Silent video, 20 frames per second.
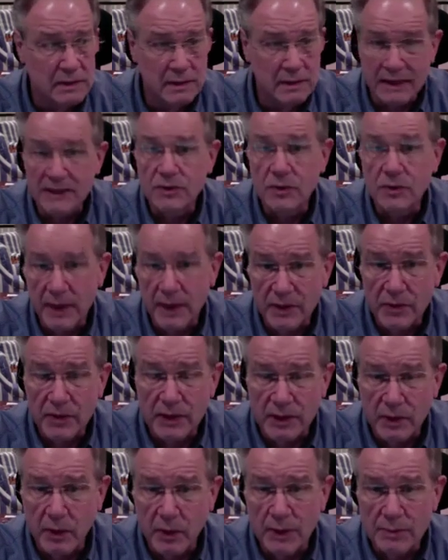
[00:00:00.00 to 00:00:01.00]
That's why you
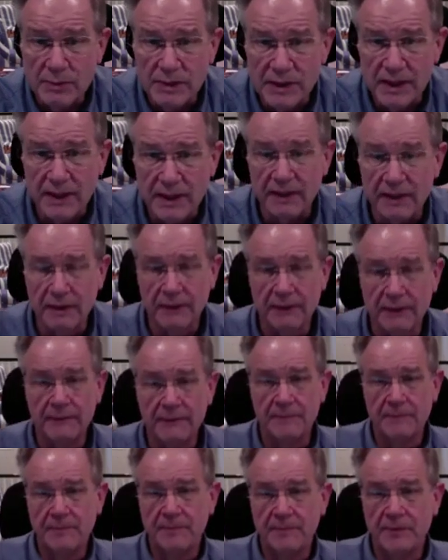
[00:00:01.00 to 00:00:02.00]
need a website.
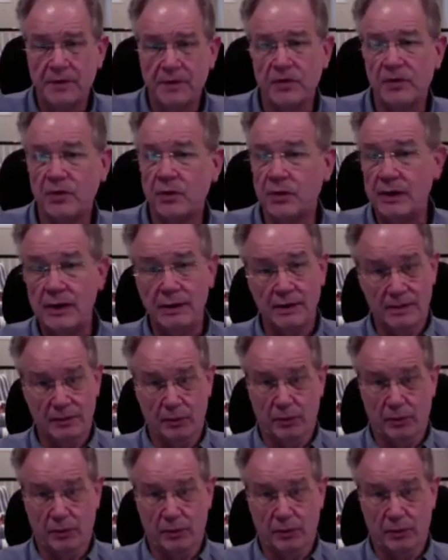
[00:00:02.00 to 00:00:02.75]
So